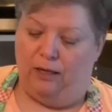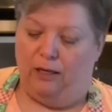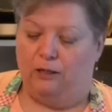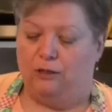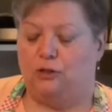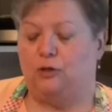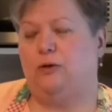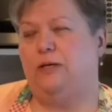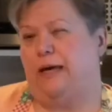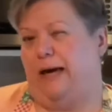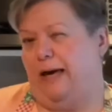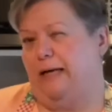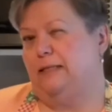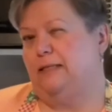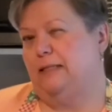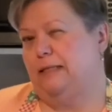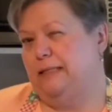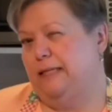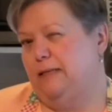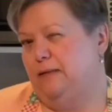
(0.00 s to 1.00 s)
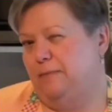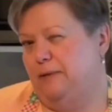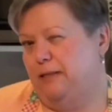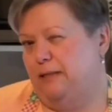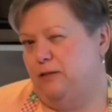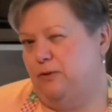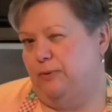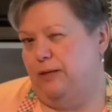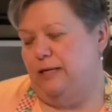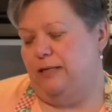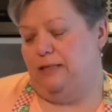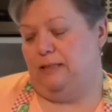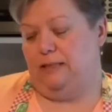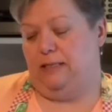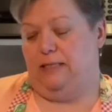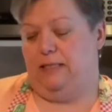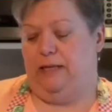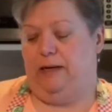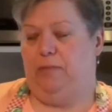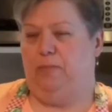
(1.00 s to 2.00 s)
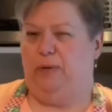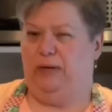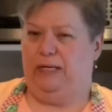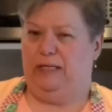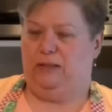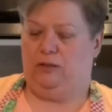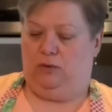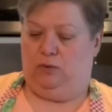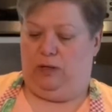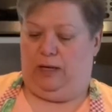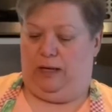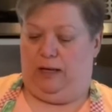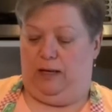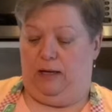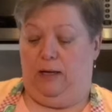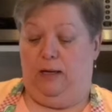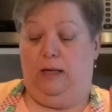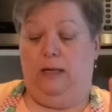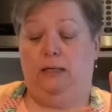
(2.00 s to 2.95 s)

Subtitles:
So yeah, it's a little bit of sweetness in there, but it's okay.